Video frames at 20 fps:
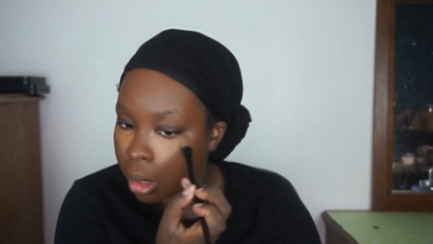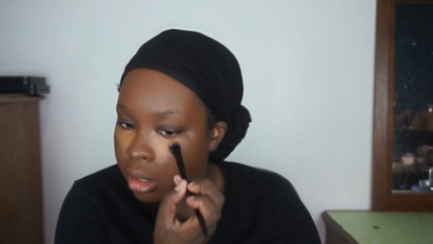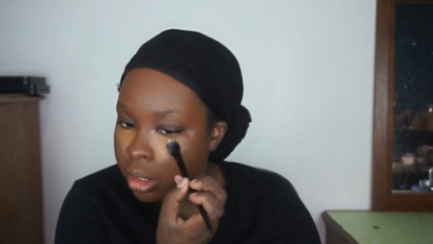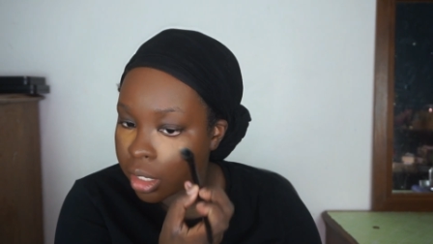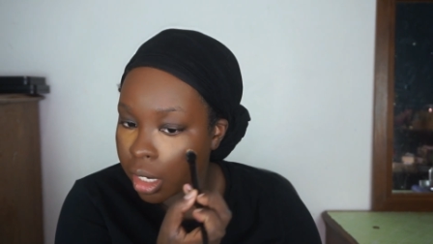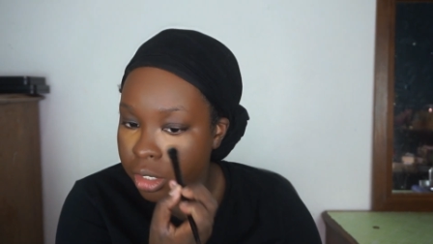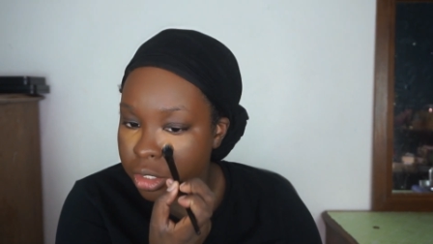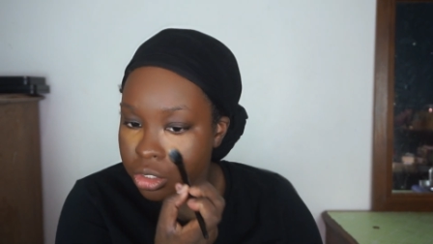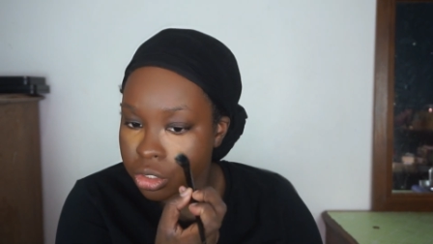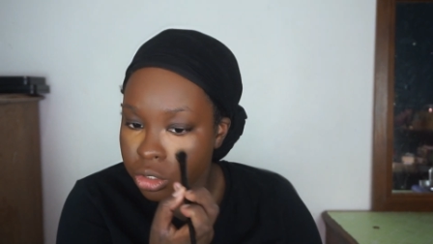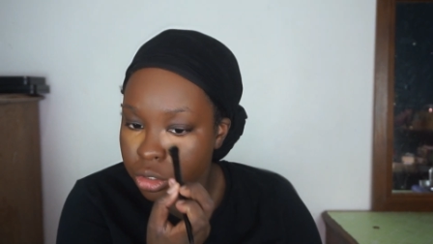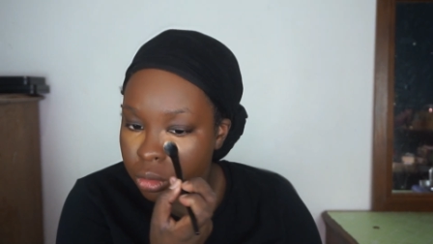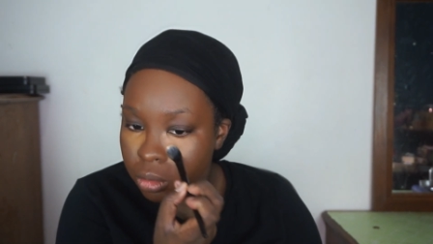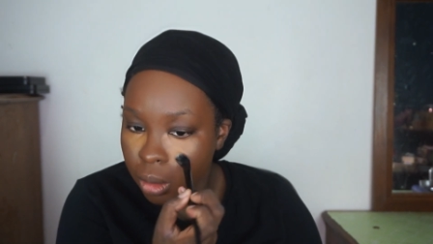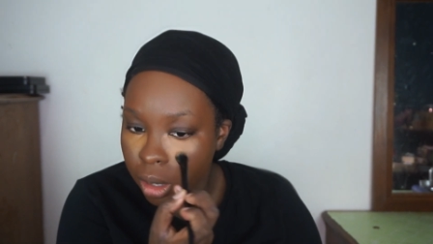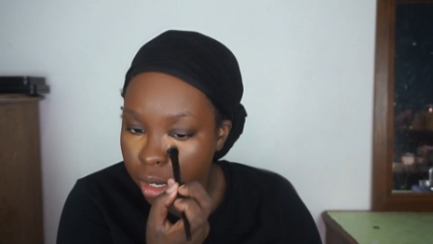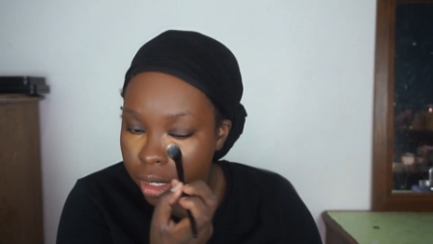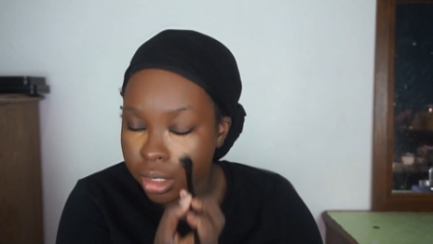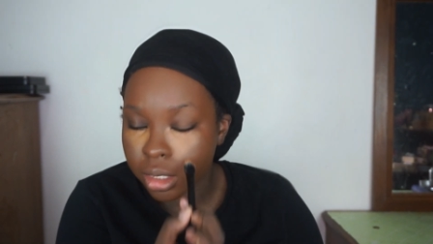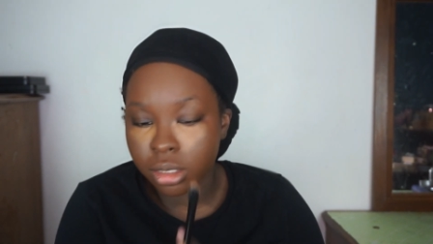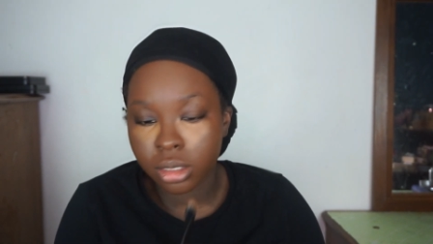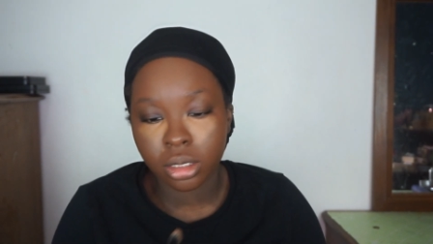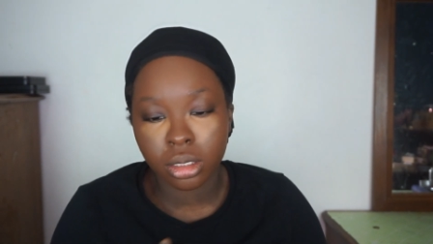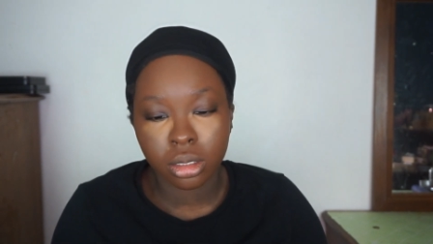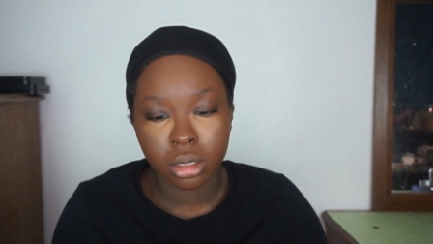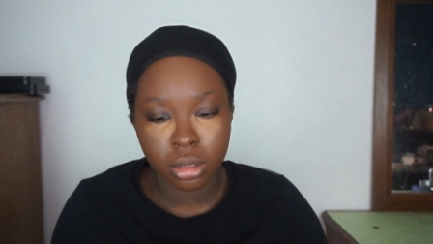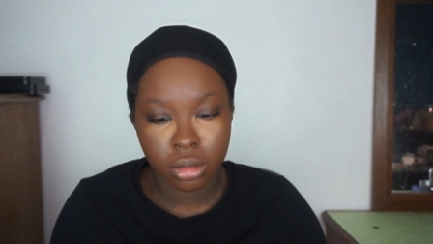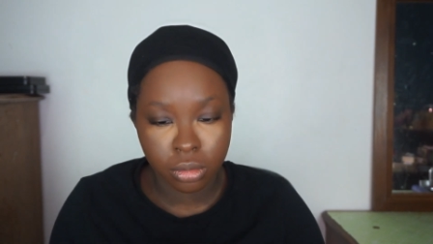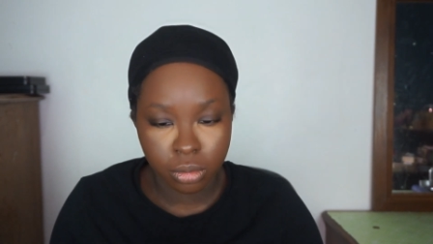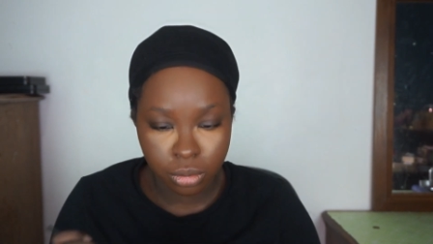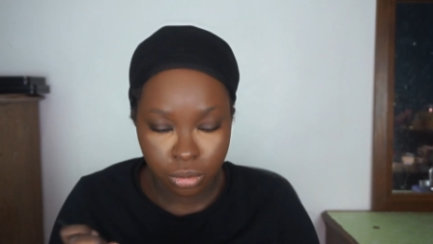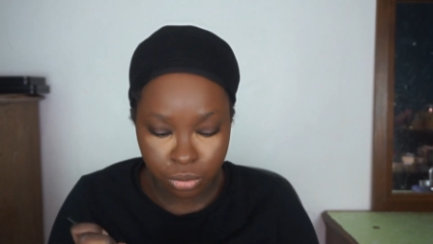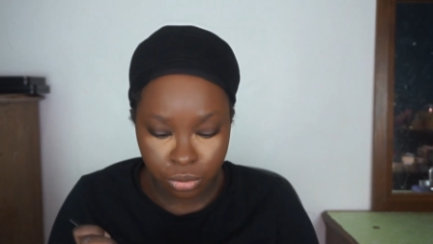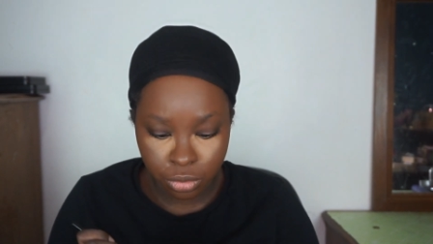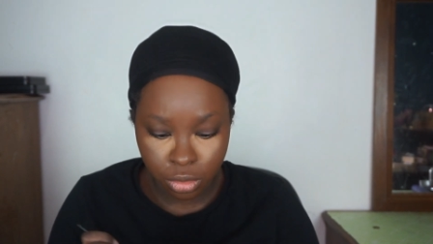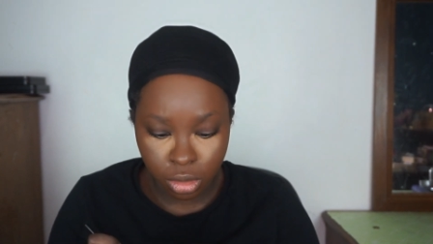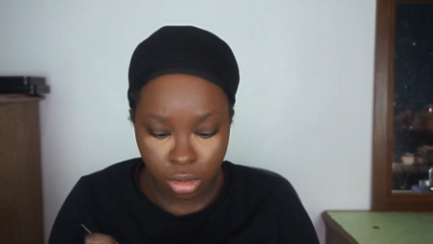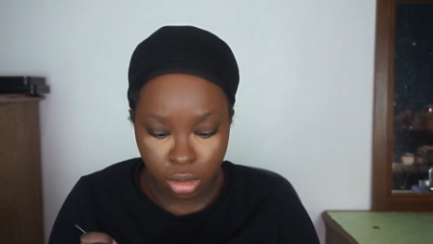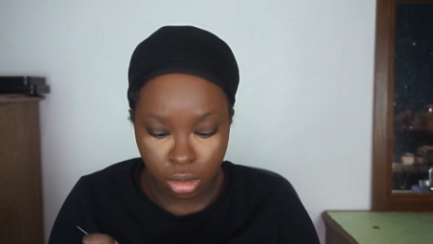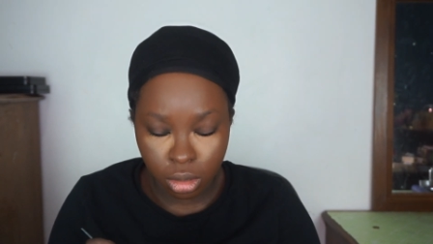texture wise.
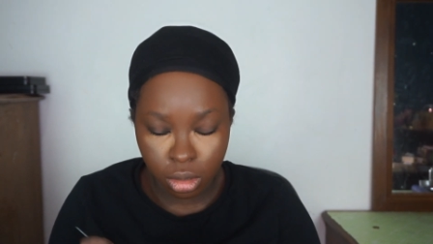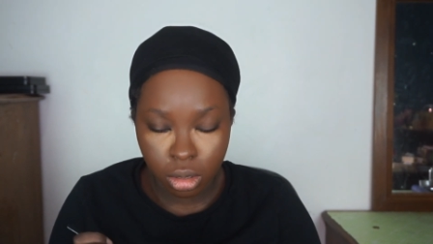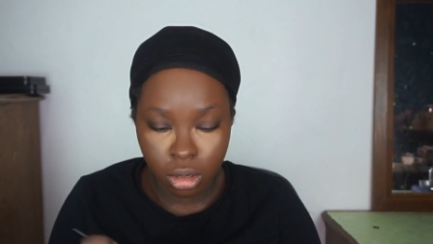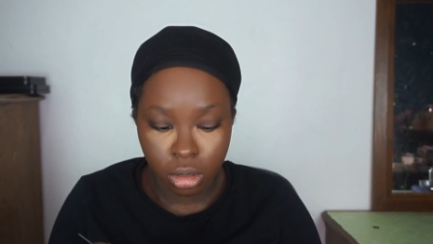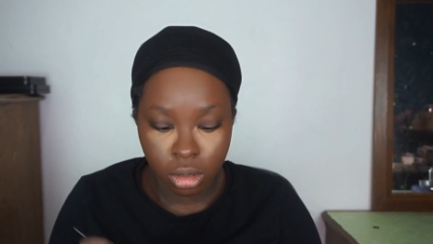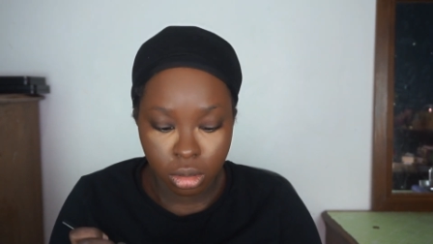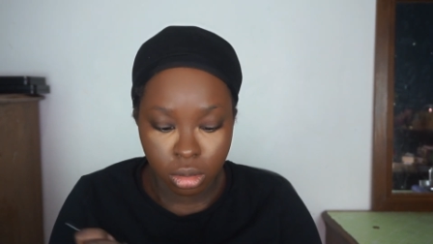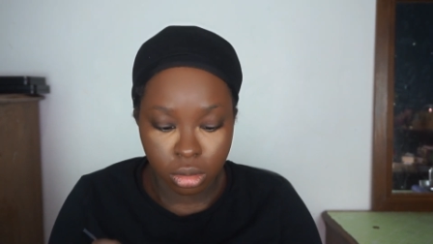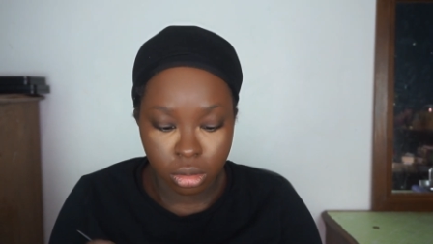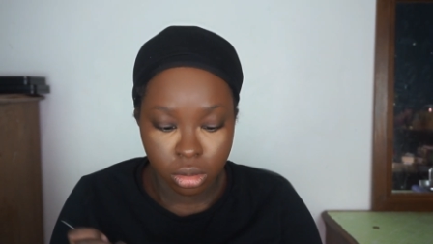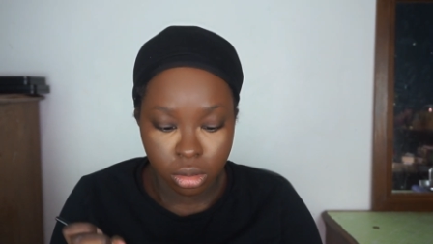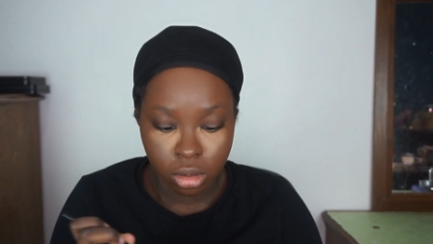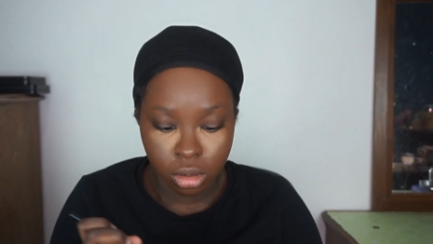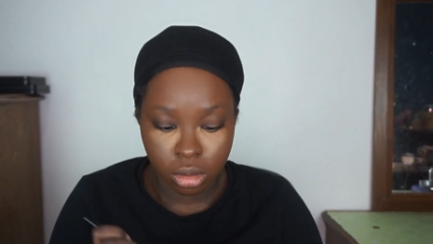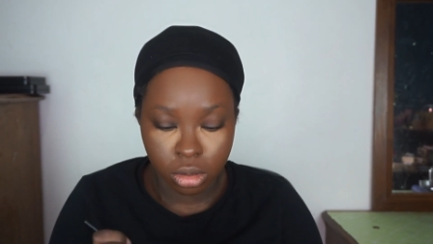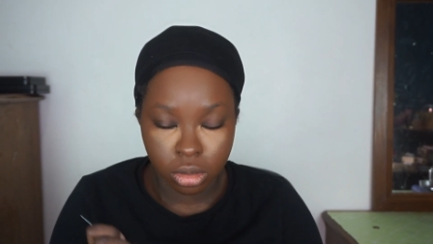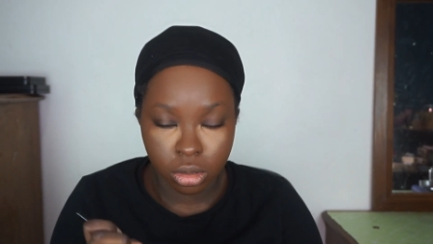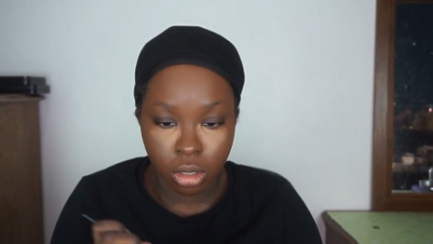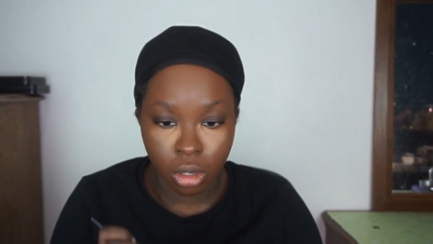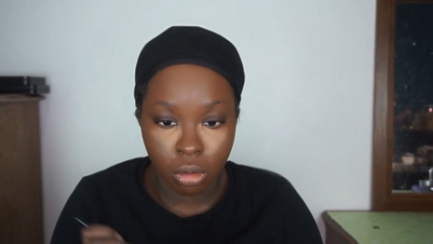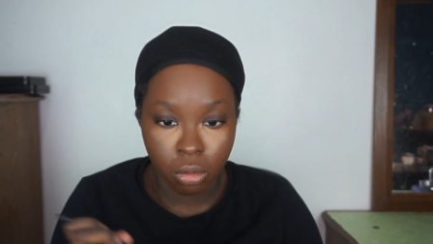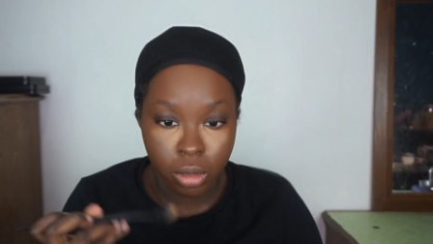So,